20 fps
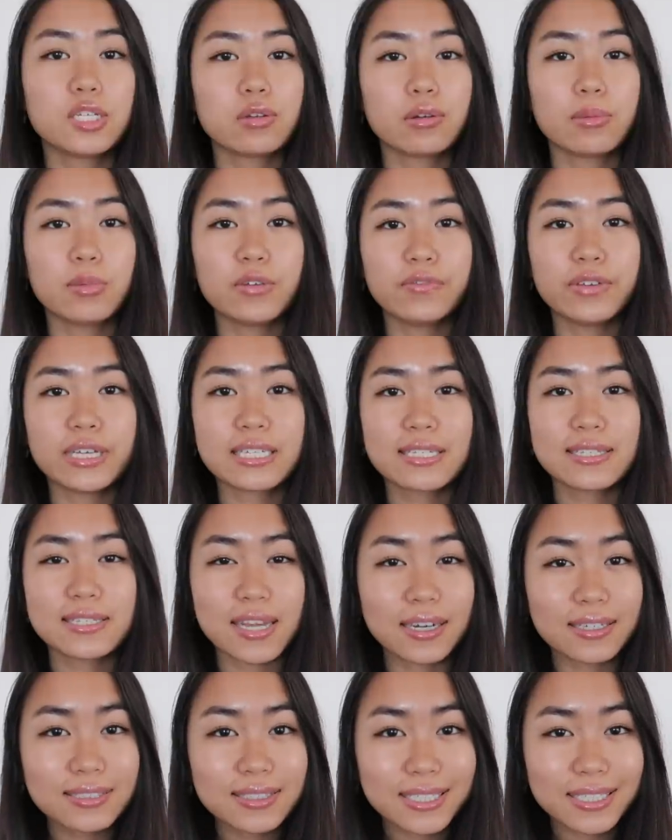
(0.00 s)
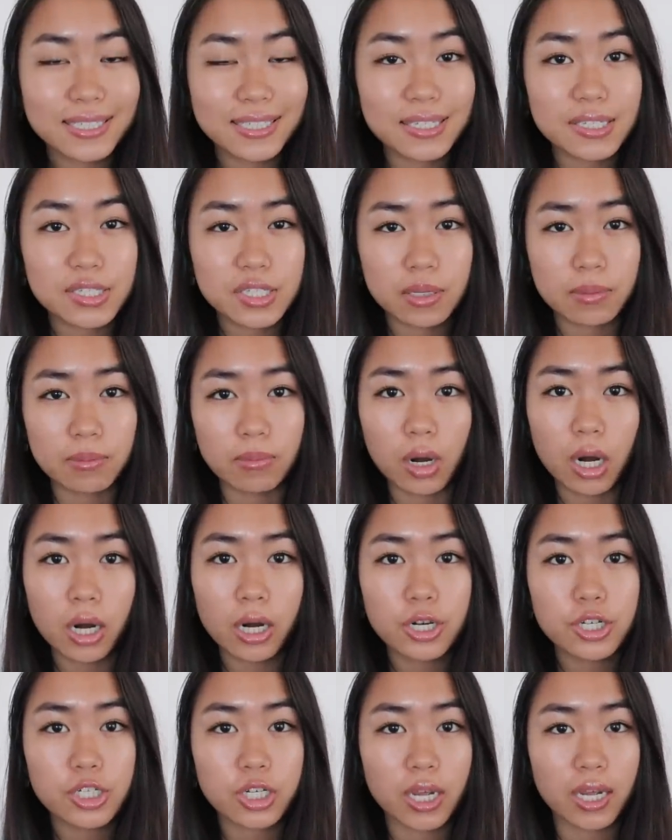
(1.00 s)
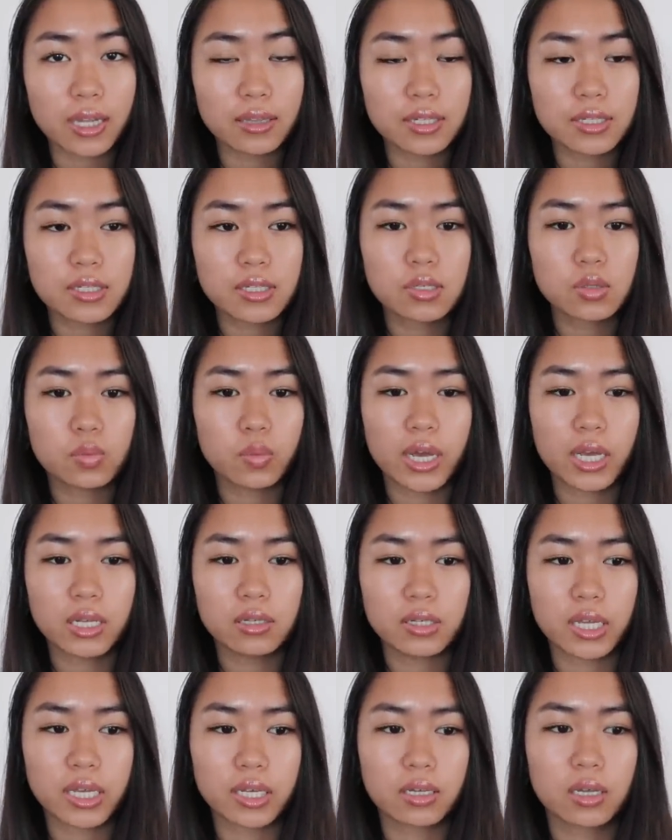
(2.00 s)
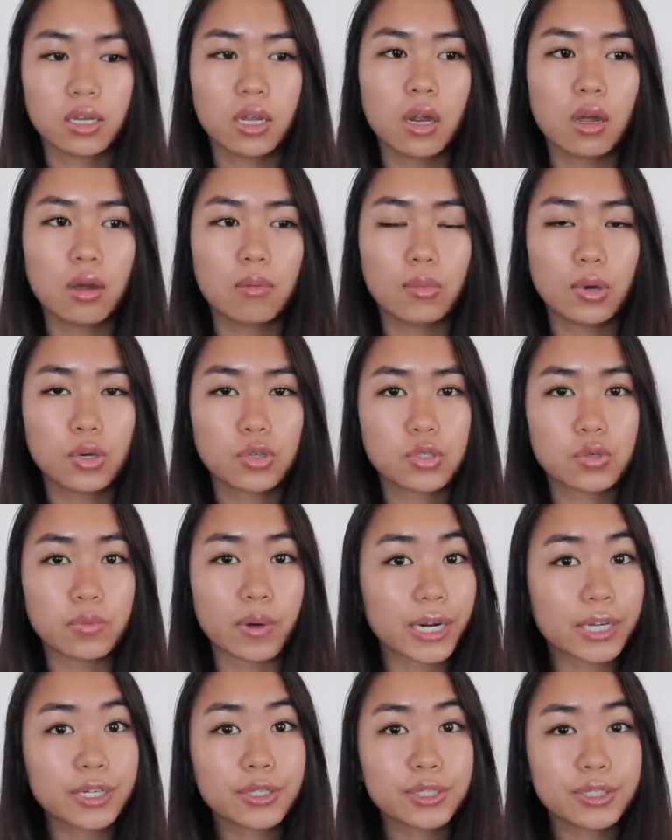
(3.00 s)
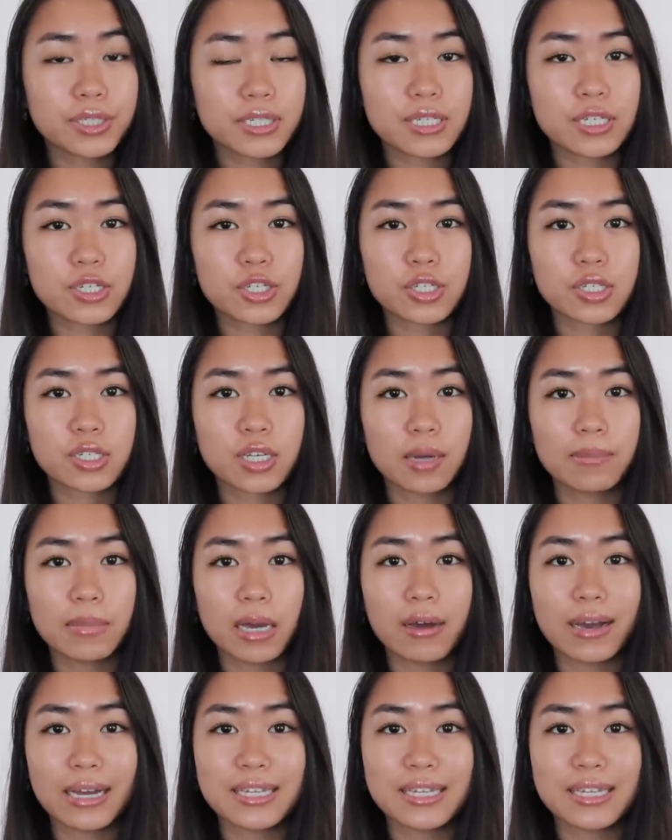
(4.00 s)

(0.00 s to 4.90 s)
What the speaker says: So we're moving steadily into March, and this is when like most regular decisions come out.